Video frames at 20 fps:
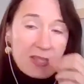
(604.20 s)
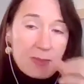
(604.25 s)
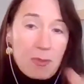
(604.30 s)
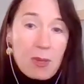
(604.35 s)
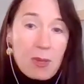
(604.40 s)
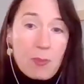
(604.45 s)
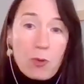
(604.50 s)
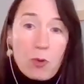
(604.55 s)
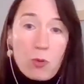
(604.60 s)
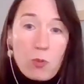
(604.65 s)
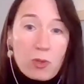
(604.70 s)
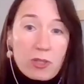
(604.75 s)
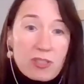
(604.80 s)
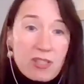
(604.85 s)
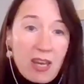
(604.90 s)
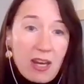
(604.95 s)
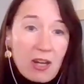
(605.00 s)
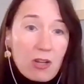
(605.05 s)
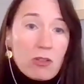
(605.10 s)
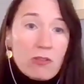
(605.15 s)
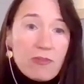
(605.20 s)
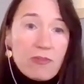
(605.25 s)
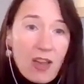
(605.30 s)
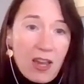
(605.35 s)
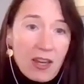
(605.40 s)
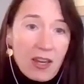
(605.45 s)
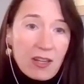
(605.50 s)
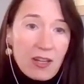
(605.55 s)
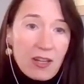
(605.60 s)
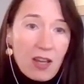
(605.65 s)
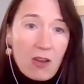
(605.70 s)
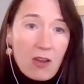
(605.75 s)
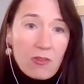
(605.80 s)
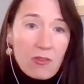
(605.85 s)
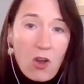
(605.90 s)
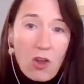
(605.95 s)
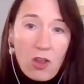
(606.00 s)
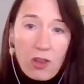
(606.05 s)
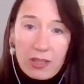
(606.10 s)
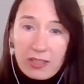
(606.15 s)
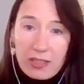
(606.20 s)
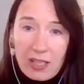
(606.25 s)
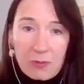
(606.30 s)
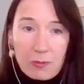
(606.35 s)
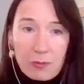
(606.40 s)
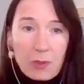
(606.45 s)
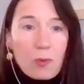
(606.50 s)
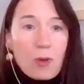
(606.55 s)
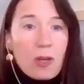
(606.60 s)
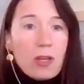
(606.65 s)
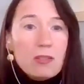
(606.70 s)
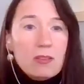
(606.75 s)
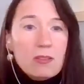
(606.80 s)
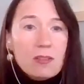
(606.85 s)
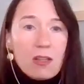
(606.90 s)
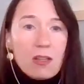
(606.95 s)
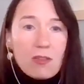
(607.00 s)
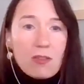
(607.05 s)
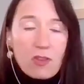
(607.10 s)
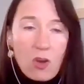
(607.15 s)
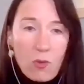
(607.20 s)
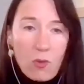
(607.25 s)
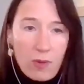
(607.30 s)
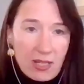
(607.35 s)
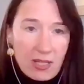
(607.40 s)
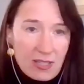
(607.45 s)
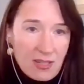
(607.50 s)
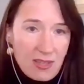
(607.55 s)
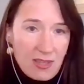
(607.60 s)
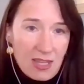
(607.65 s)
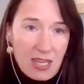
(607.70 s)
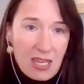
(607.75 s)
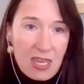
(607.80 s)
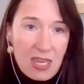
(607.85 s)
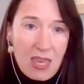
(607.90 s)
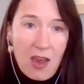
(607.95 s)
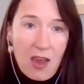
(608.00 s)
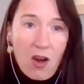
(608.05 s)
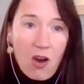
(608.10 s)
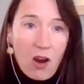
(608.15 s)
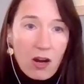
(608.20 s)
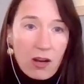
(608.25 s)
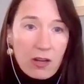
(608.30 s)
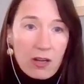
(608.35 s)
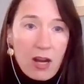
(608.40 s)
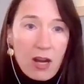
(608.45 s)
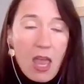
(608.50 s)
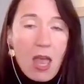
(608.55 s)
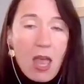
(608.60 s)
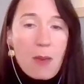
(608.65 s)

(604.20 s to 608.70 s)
people were terrified of calling 911, of going to the ER,